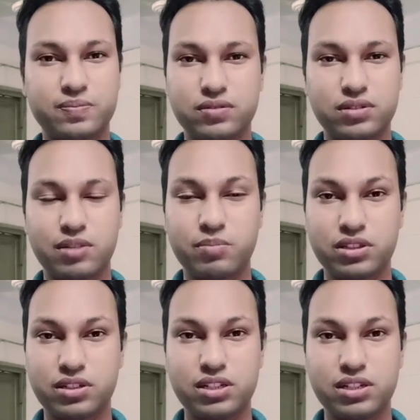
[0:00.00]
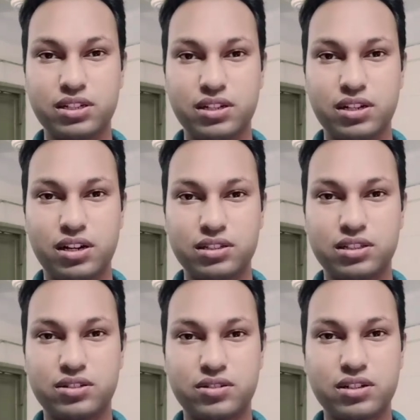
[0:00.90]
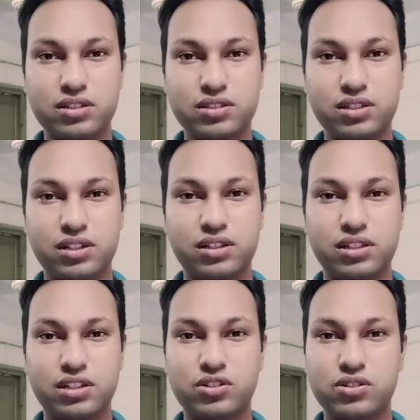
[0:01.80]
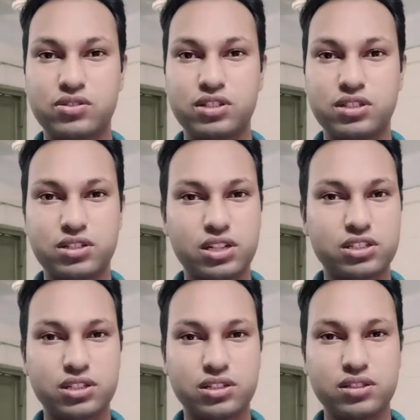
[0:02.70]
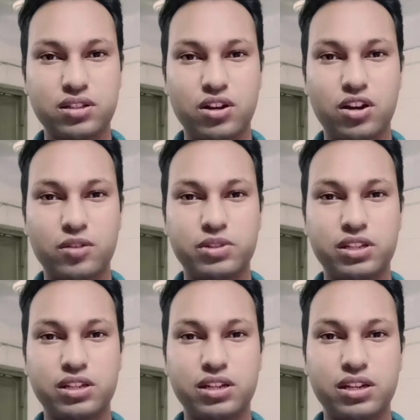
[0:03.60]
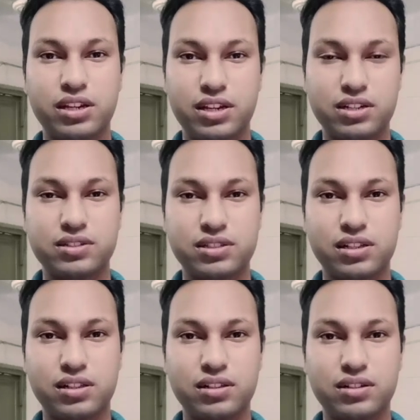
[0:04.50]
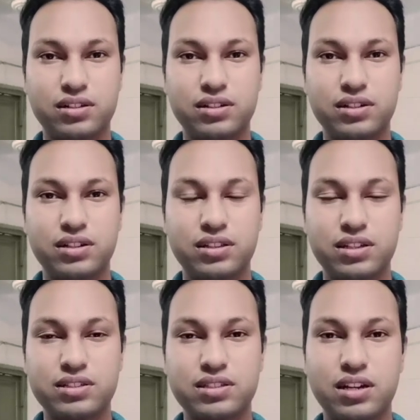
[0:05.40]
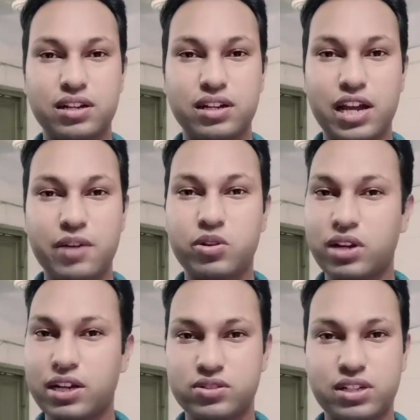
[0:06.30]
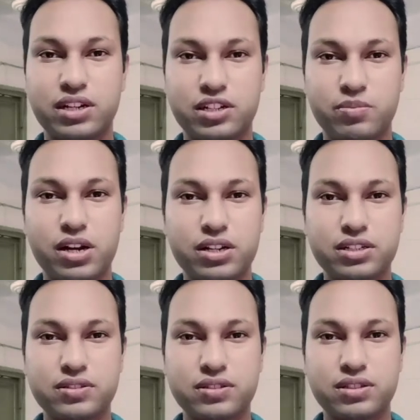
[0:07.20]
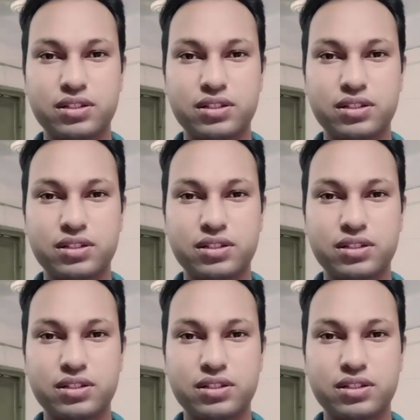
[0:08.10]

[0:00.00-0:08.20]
Number three are the drugs that cause destruction of the hair cell. These are aminoglycoside antibiotics,